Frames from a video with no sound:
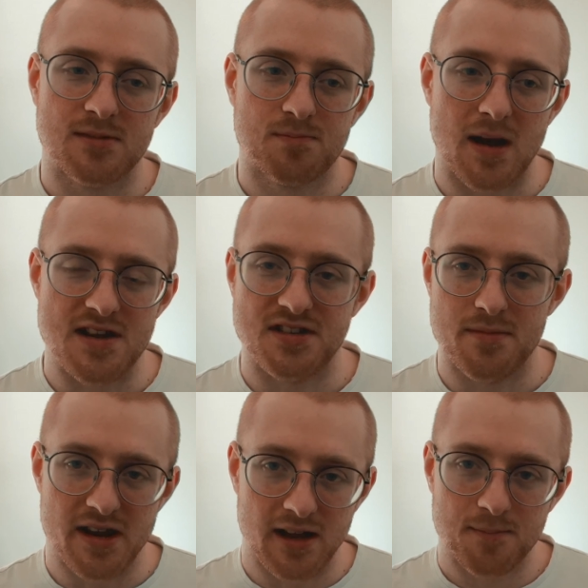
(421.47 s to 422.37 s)
players at the
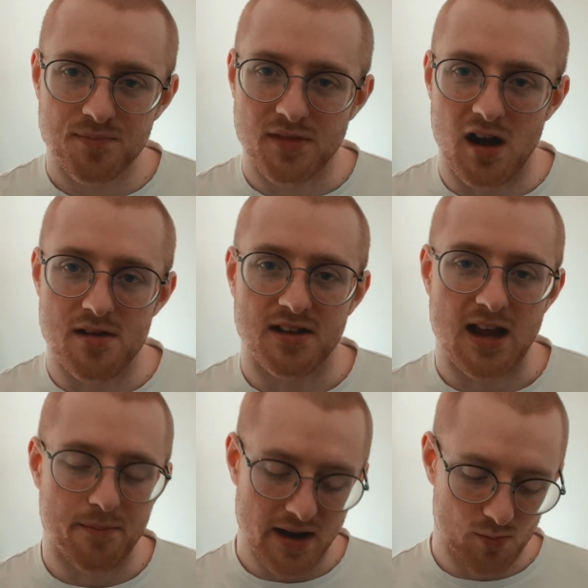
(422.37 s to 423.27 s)
minute that I own the
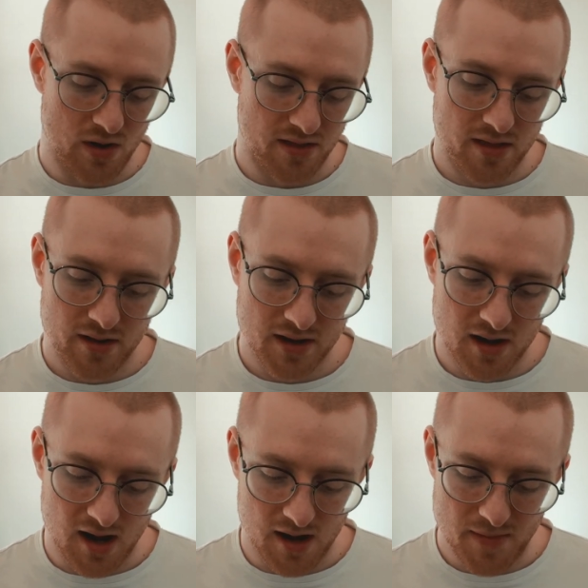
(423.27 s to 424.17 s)
campaign with
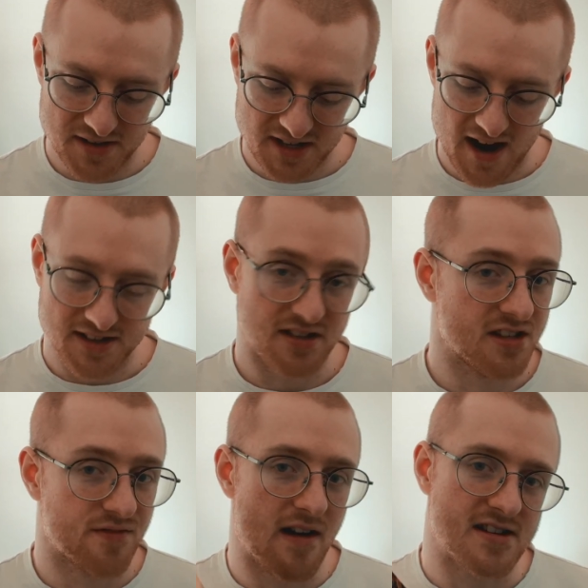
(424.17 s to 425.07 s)
has a character that's
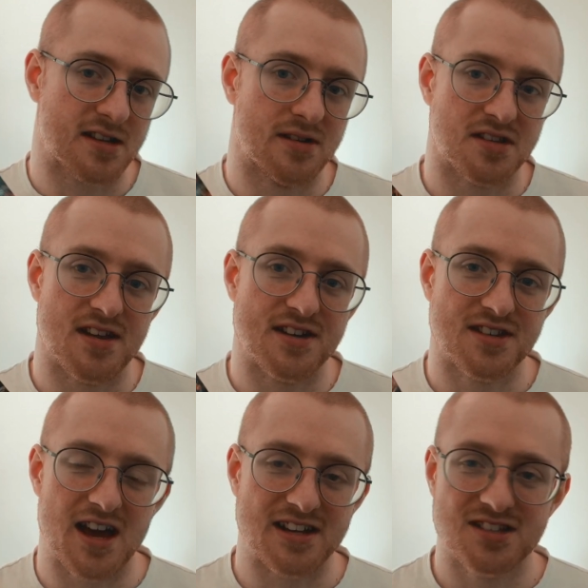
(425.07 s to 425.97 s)
very similar to this,
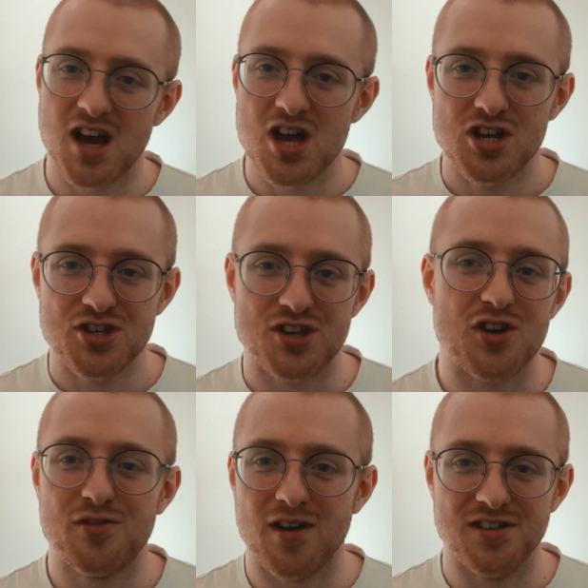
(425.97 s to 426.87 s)
and it's so
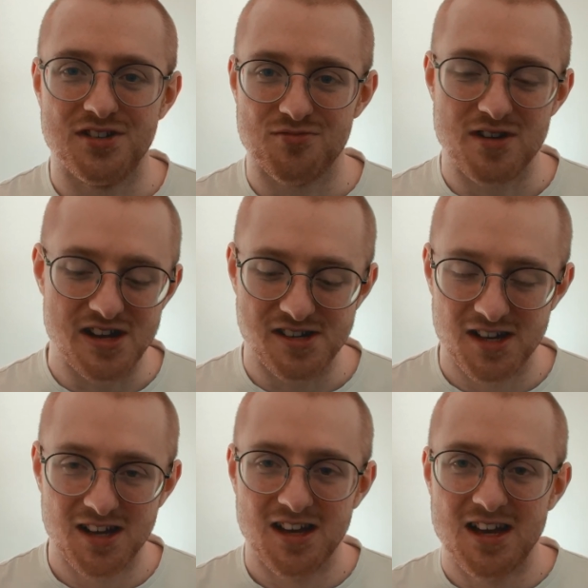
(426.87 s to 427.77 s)
fun to read
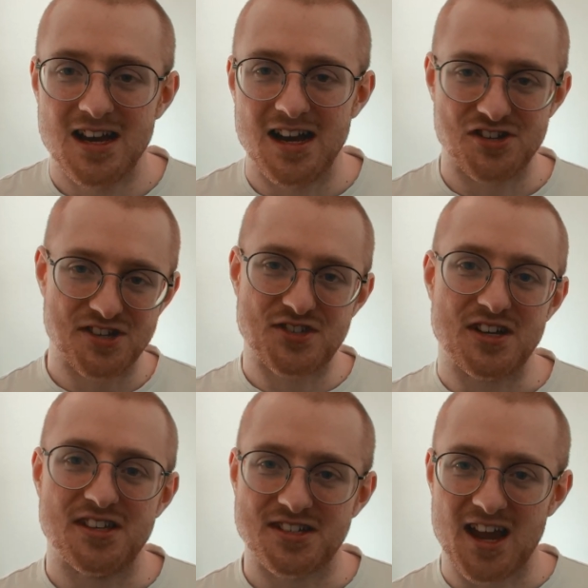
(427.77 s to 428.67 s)
and just see
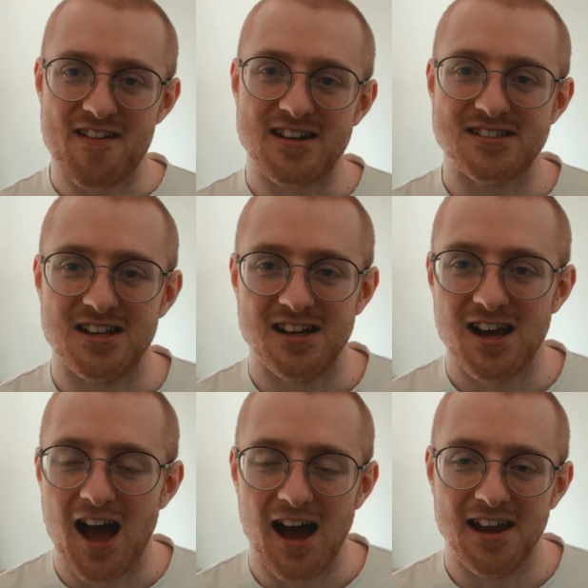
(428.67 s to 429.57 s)
this character
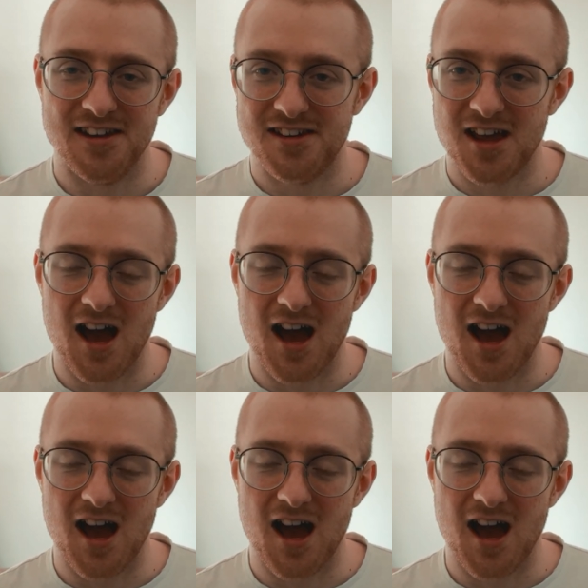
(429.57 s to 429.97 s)
and